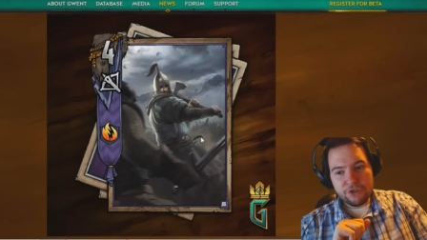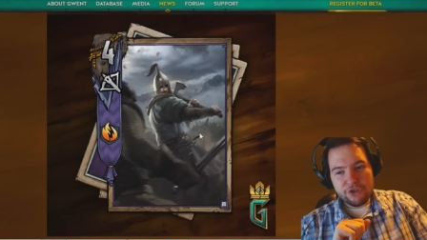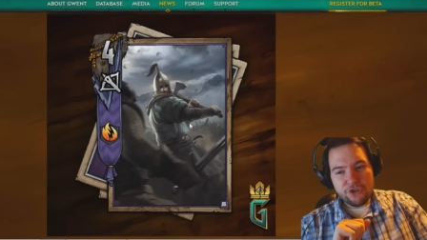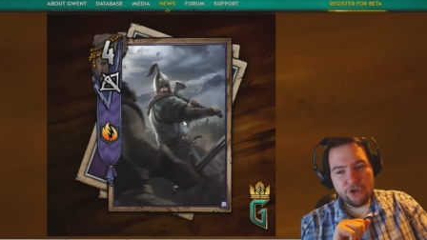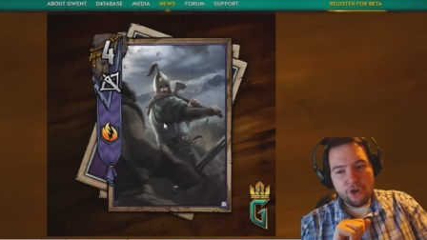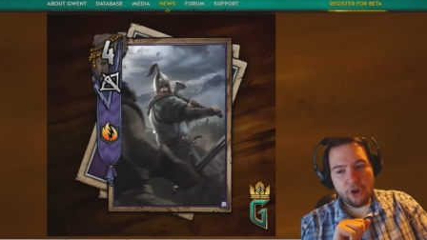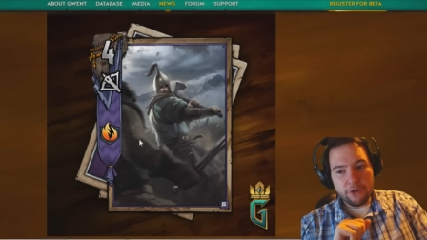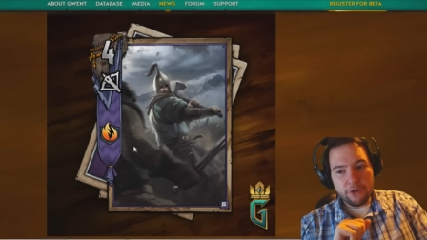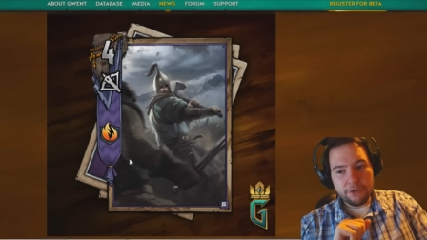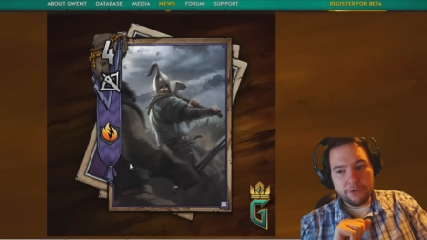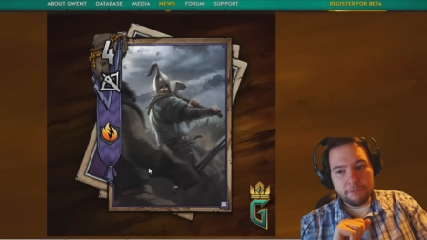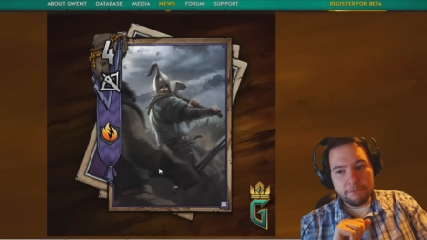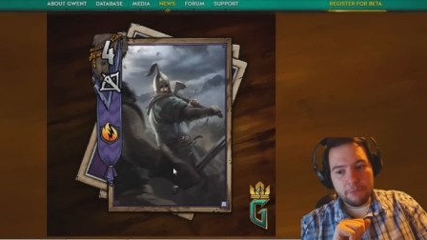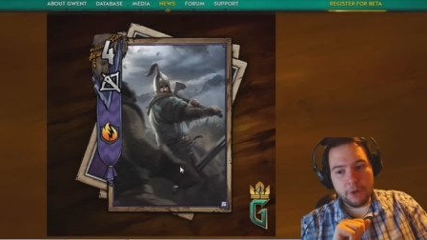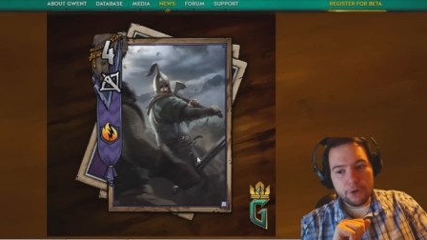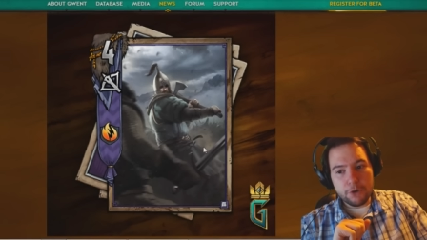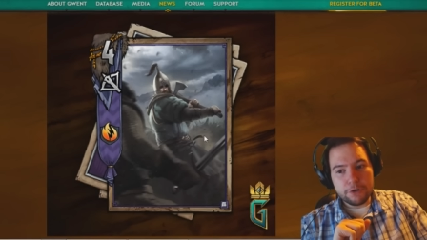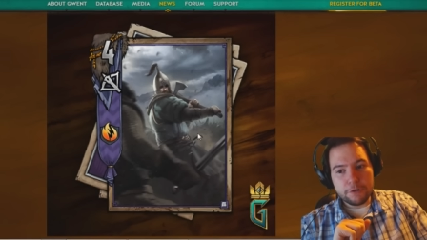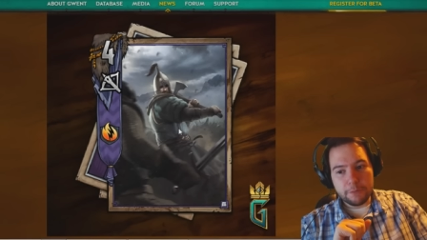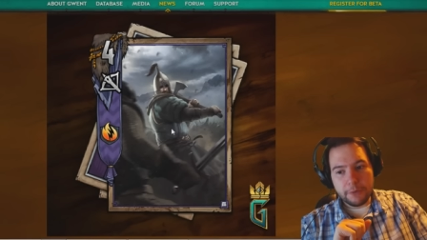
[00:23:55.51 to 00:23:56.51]
not the
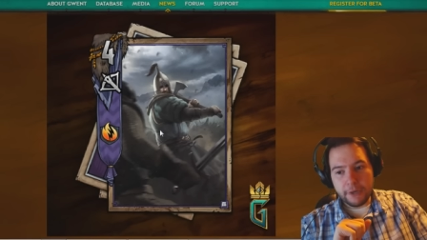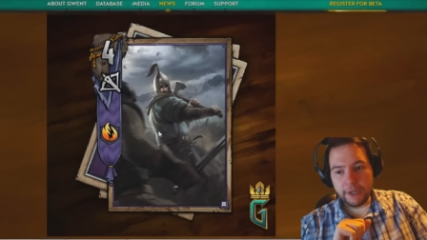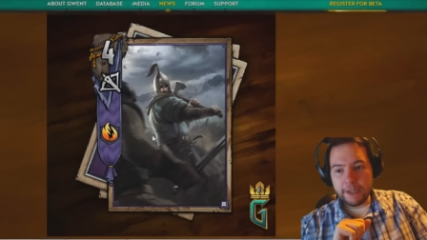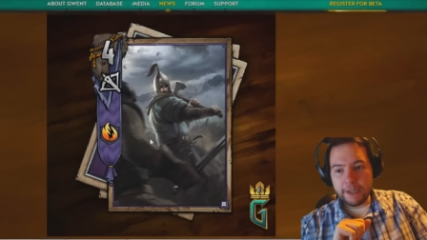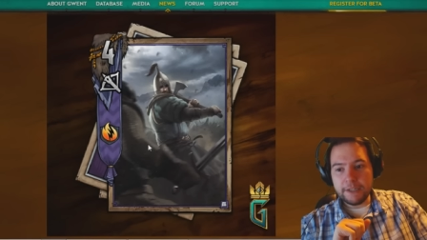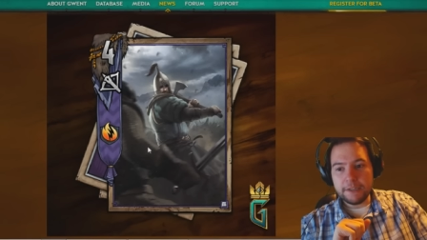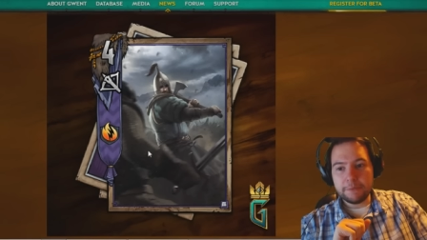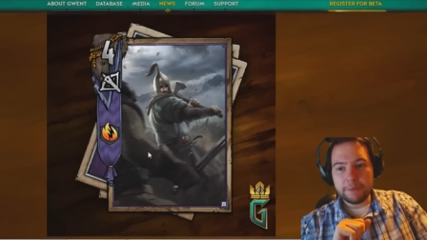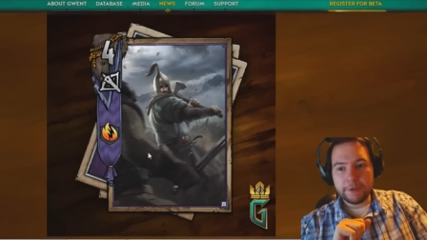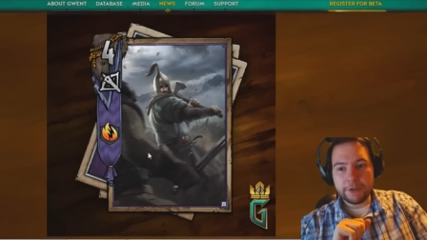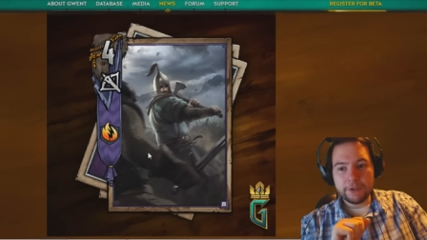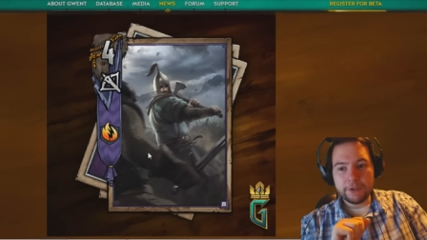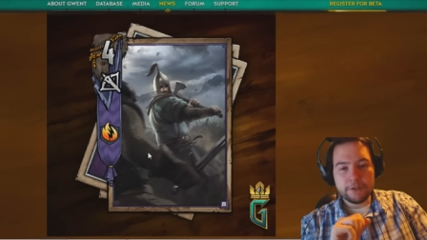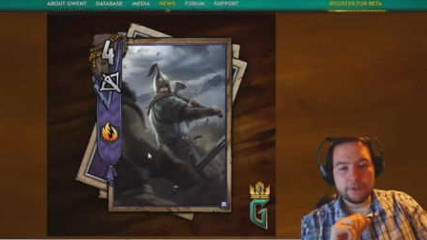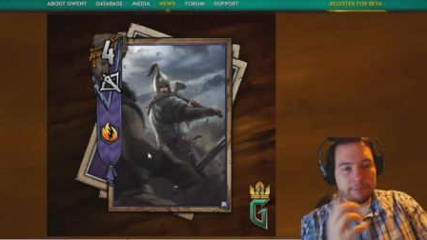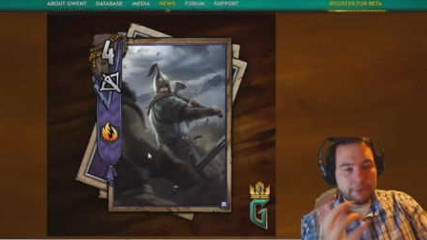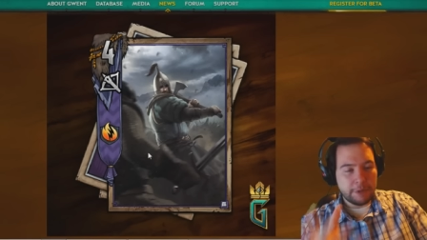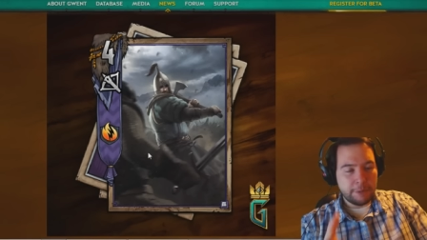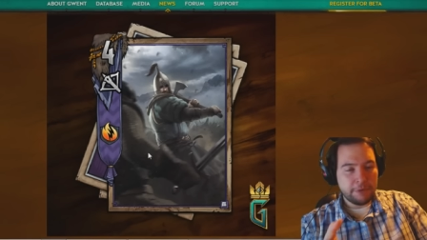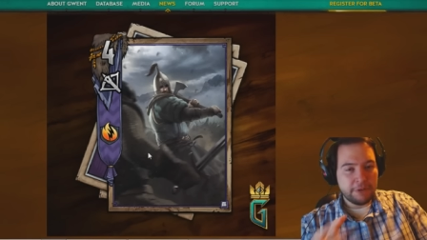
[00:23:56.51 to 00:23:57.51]
most played,
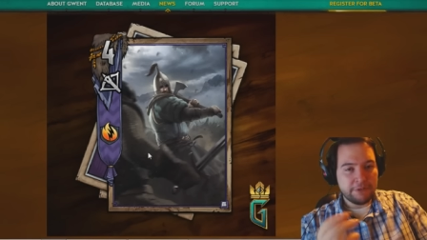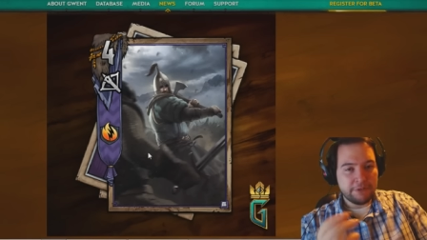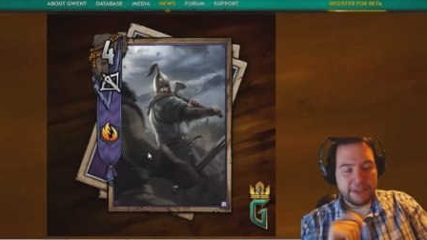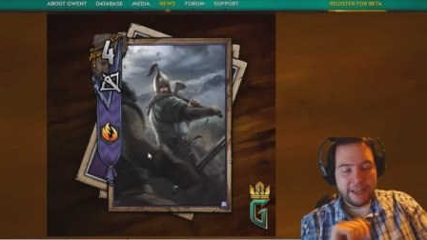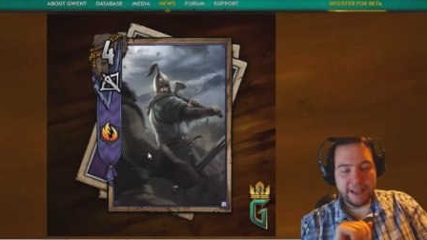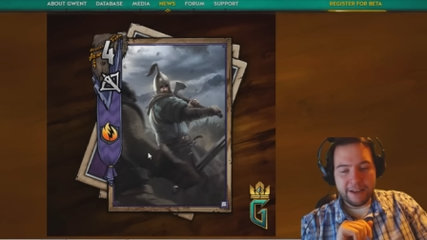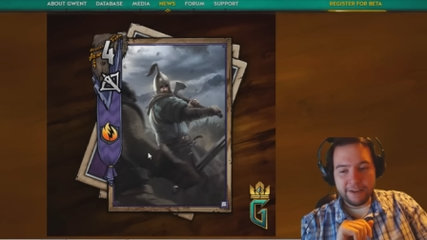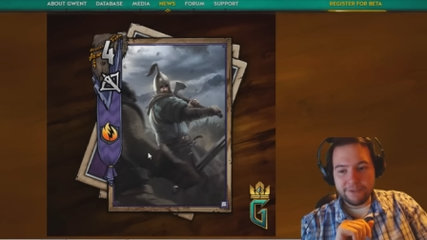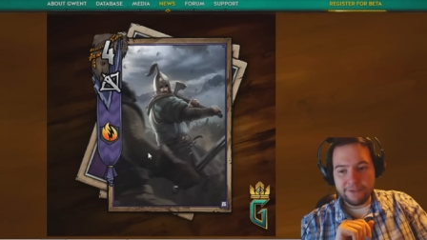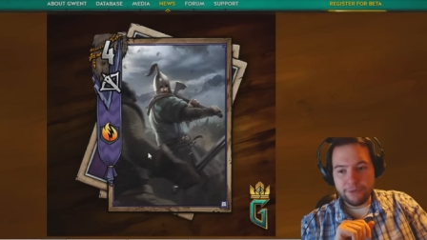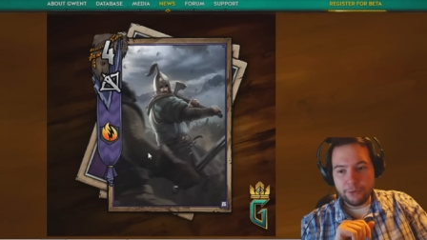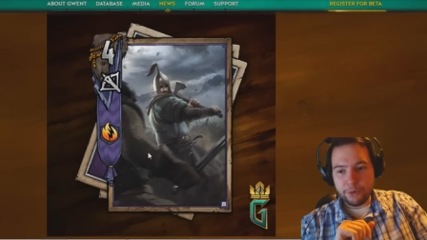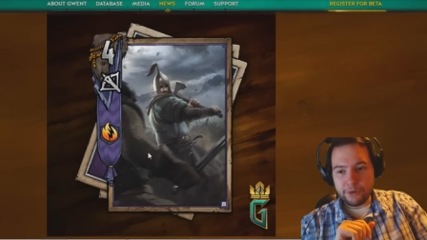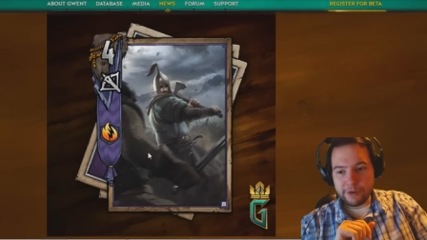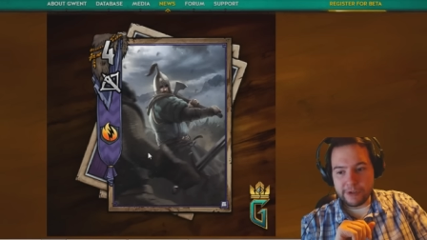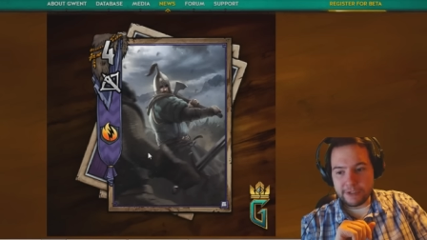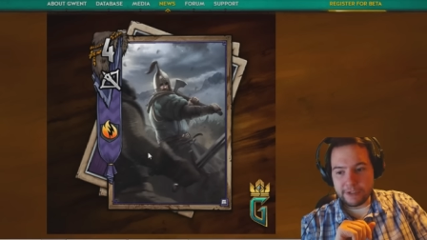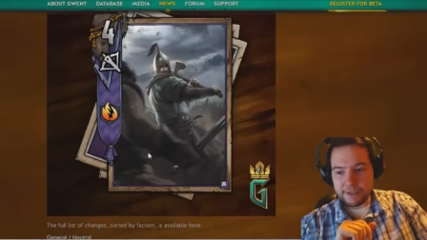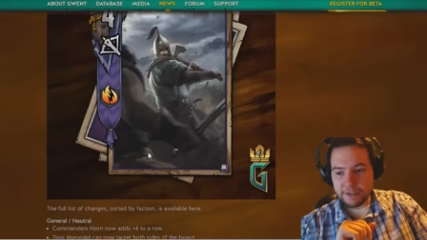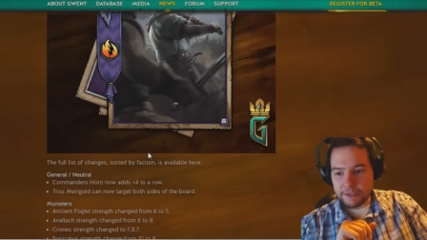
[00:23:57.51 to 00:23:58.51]
because people have teched
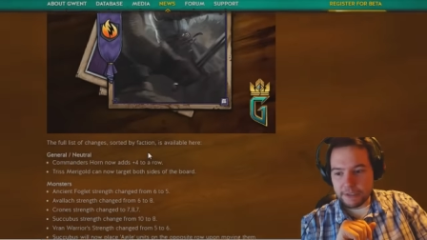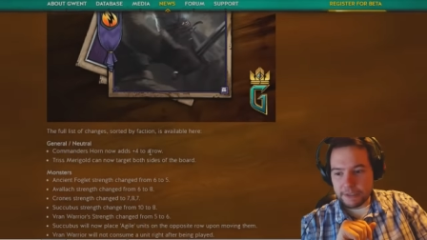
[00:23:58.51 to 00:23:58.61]
for it.